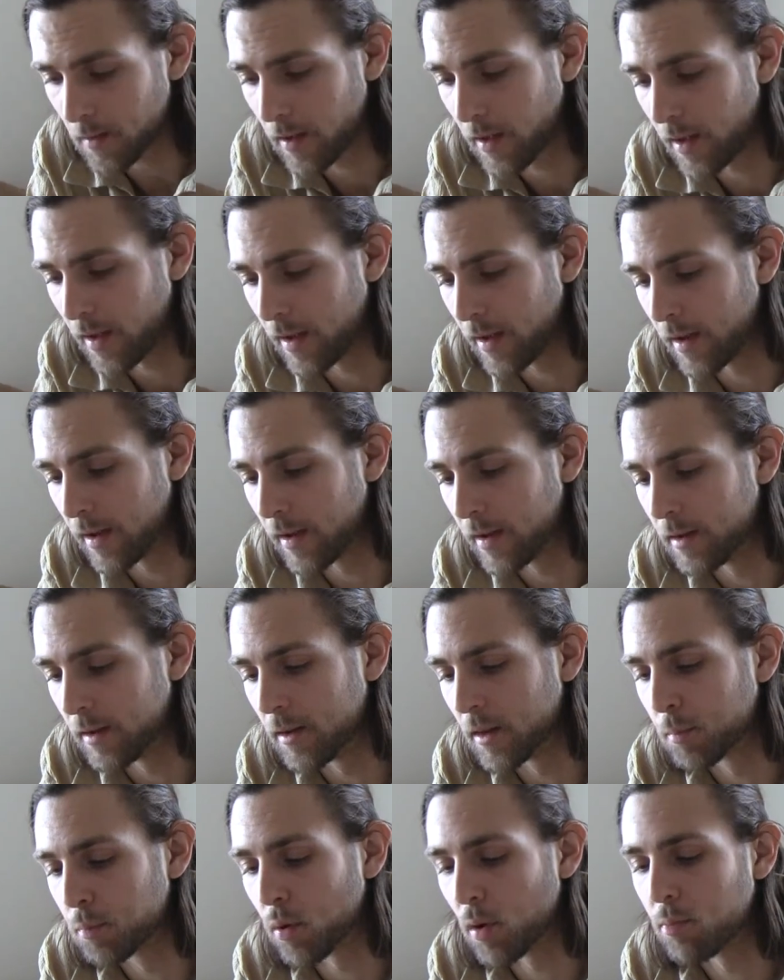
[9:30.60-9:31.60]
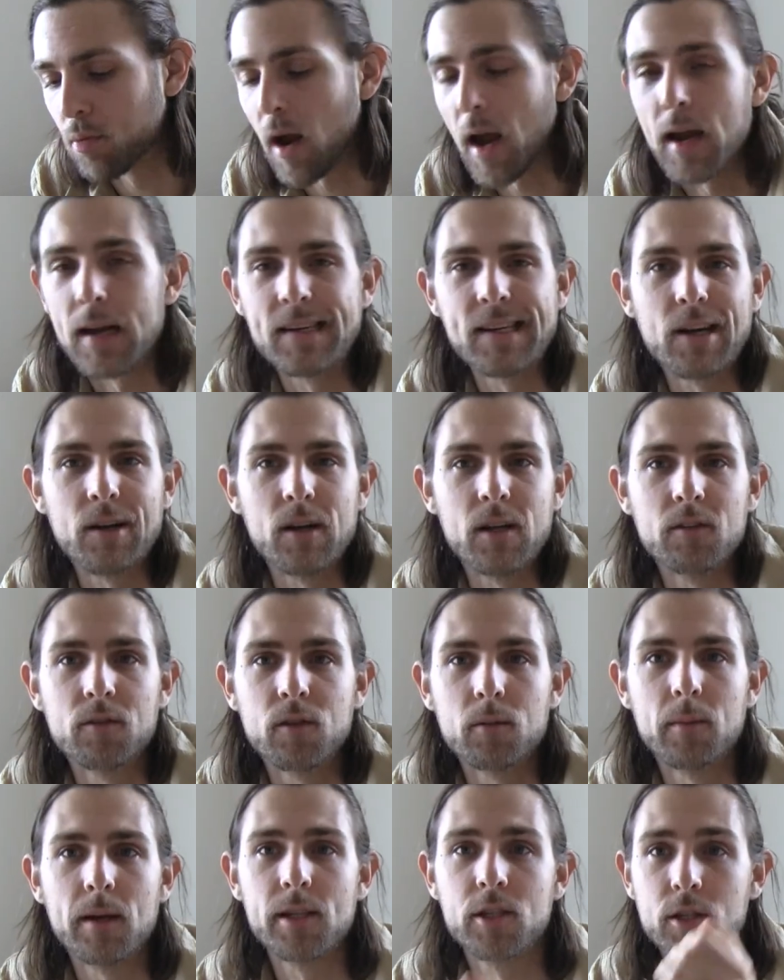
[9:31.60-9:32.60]
and the proprietary
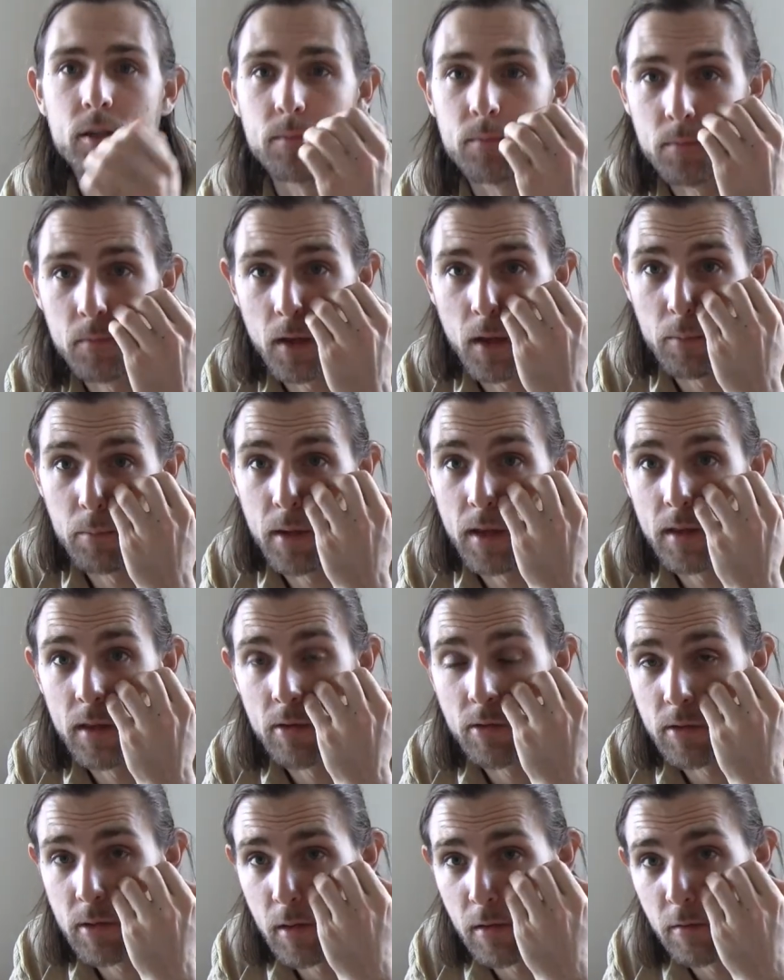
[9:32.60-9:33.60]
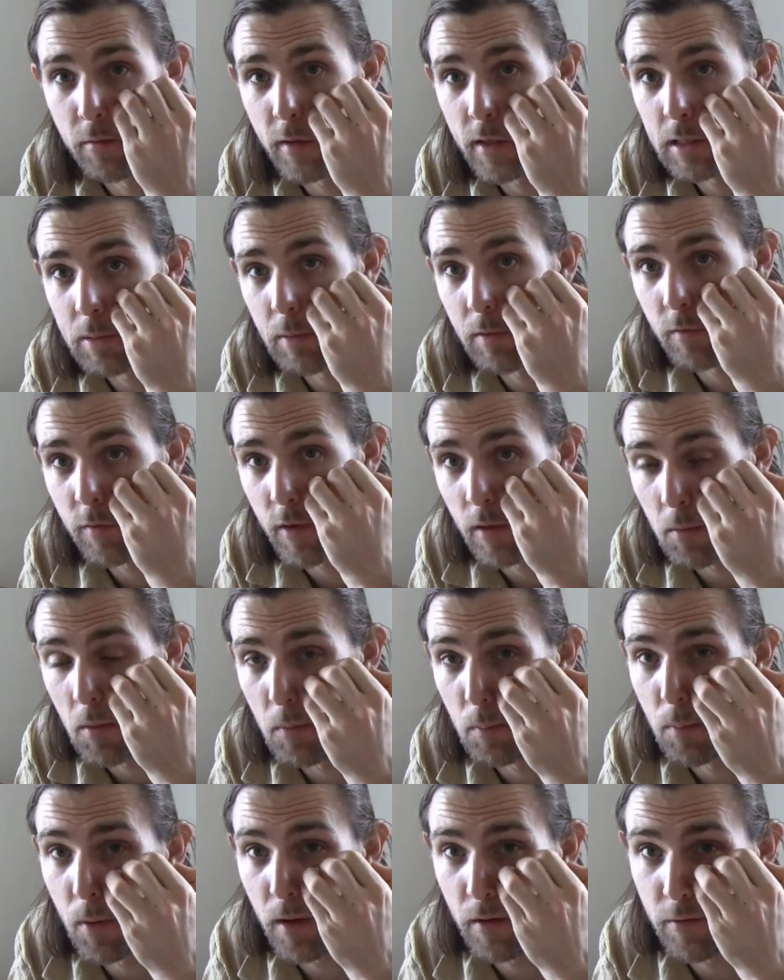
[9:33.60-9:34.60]
information. And being there was an investment firm
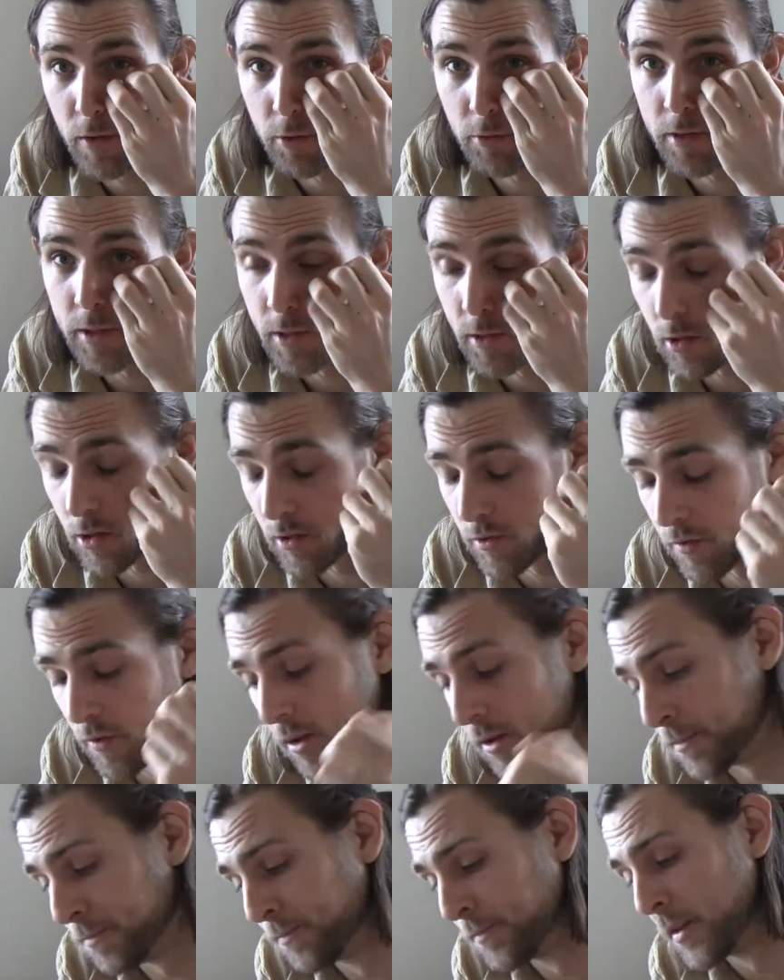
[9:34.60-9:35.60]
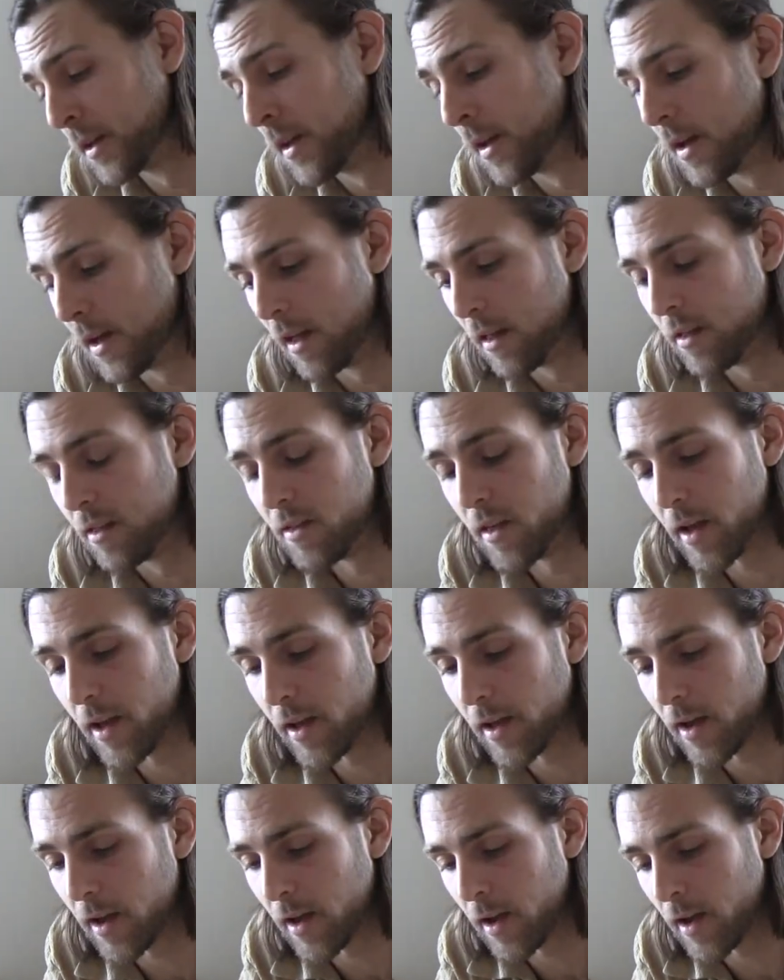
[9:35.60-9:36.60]
above the research firm,
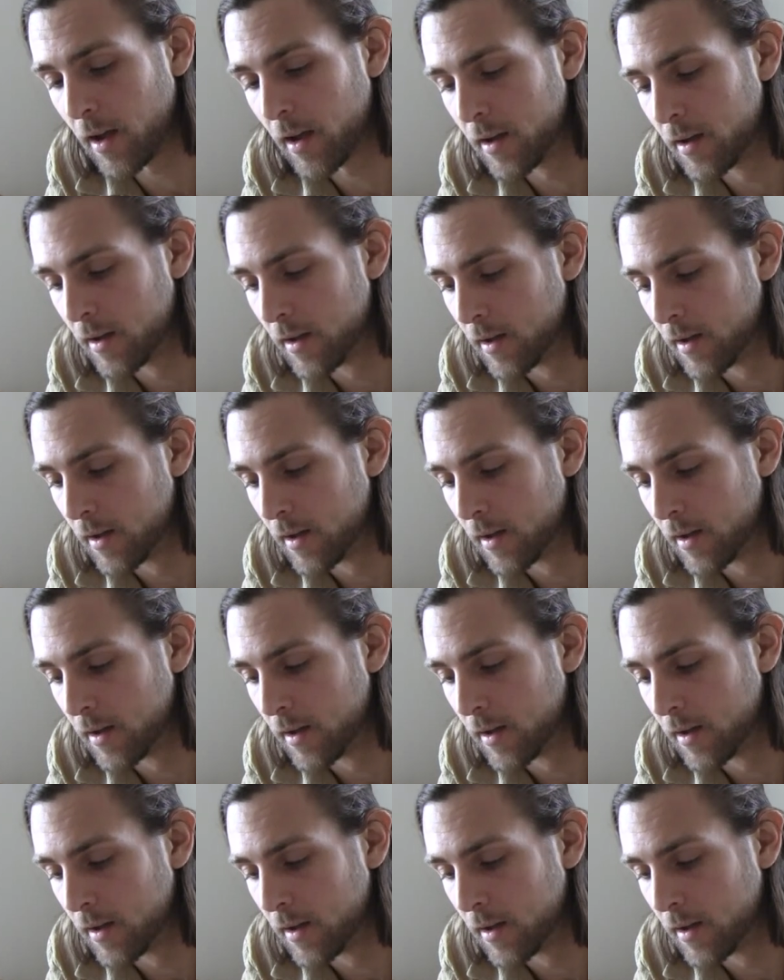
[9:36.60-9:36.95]
they uh,